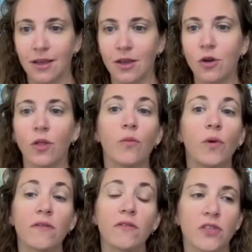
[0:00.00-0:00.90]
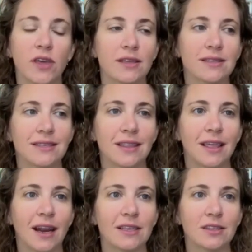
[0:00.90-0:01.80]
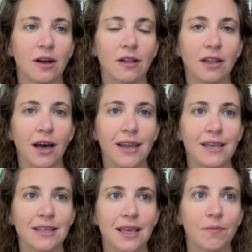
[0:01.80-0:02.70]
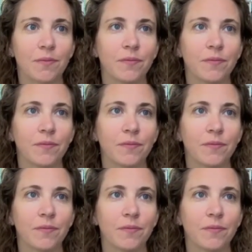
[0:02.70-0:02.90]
Like one of the things that I saw a lot is like